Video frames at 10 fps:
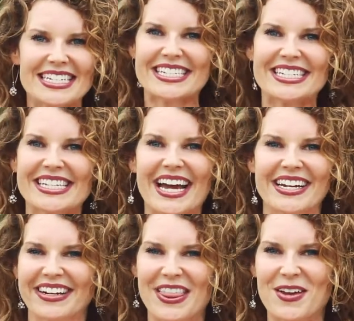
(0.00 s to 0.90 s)
Just a side
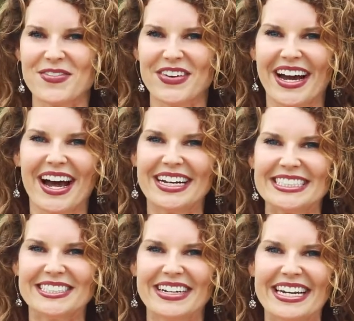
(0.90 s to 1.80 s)
note, if you're free
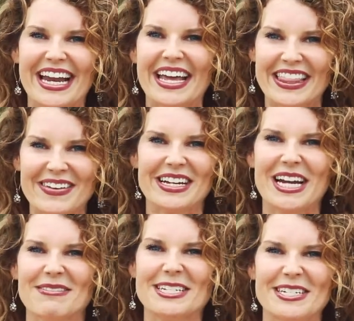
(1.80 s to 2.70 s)
August twenty-ninth, you can
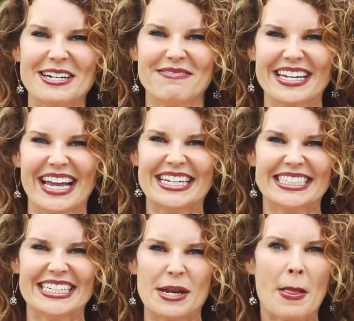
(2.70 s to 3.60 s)
come and join me in
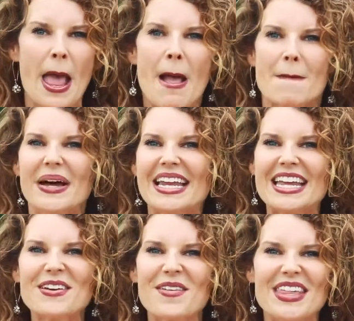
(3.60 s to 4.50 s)
Lexington. But
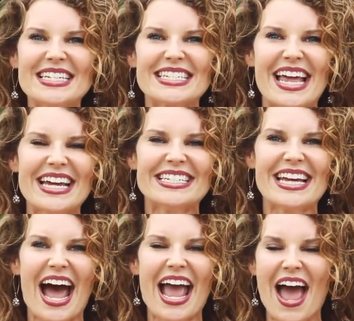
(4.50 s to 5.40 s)
you know, this lunch,
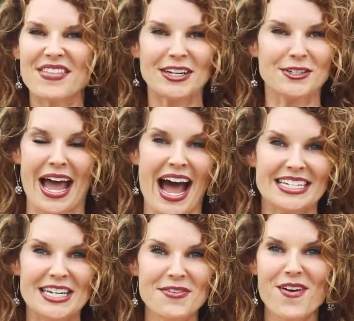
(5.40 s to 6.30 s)
I had the
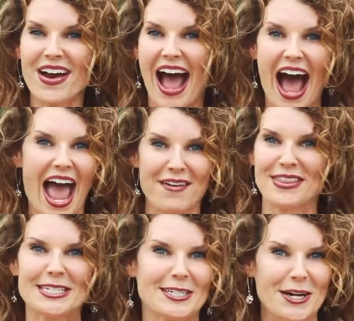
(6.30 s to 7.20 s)
idea for it. I have
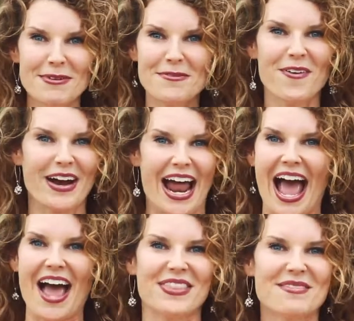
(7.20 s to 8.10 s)
the sermon for it. I
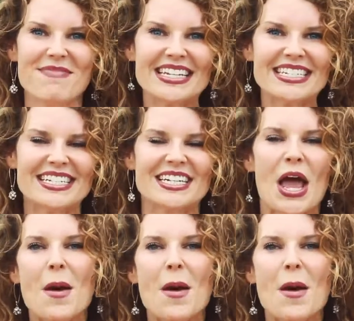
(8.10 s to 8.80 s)
have the message.